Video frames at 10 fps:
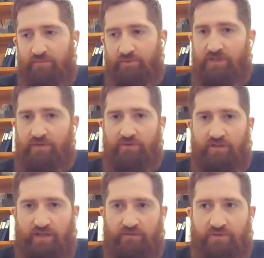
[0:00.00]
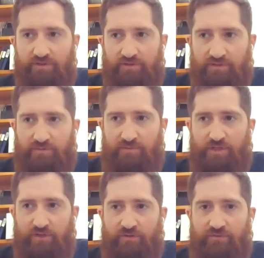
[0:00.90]
Really, a lot of what the
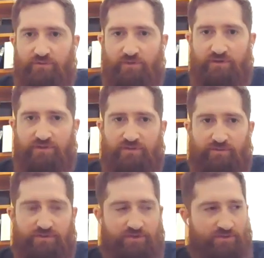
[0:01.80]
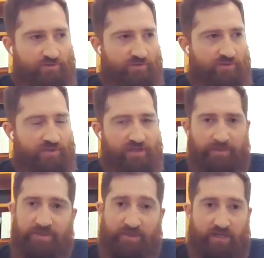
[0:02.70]
peer review was just sort of cleaning
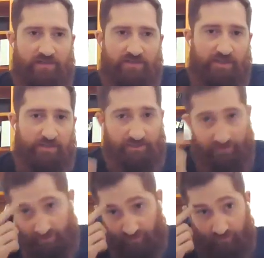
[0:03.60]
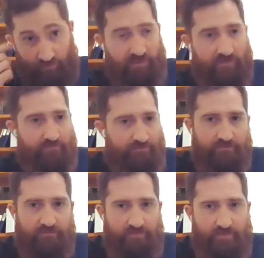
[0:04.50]
up some concepts in
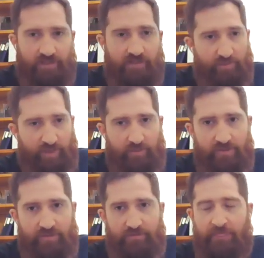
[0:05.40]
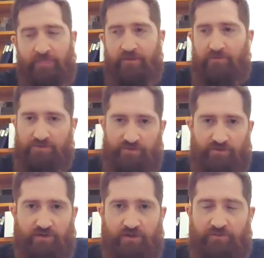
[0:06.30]
the paper, which was
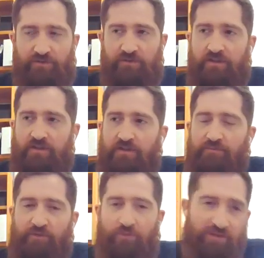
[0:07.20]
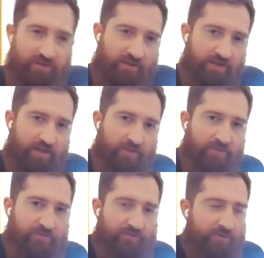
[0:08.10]
very helpful. But one thing that I
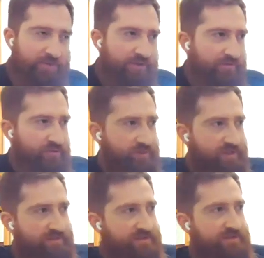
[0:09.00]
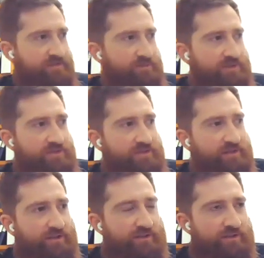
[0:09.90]
remember from the peer review process, which
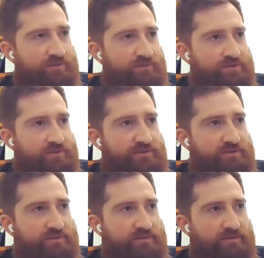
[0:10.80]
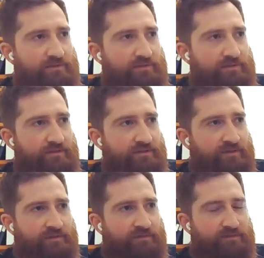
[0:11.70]
I thought was
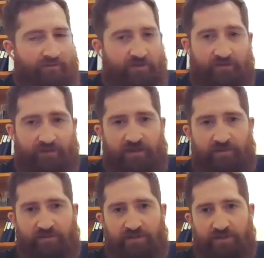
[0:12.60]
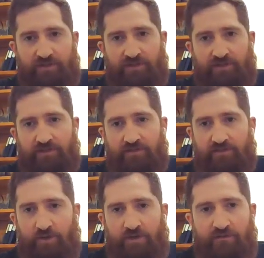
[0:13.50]
a very valuable addition, is
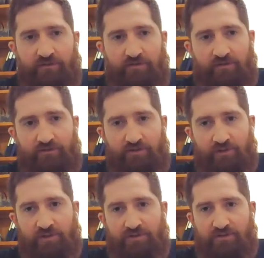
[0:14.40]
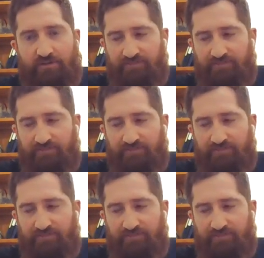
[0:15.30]
one of the reviewers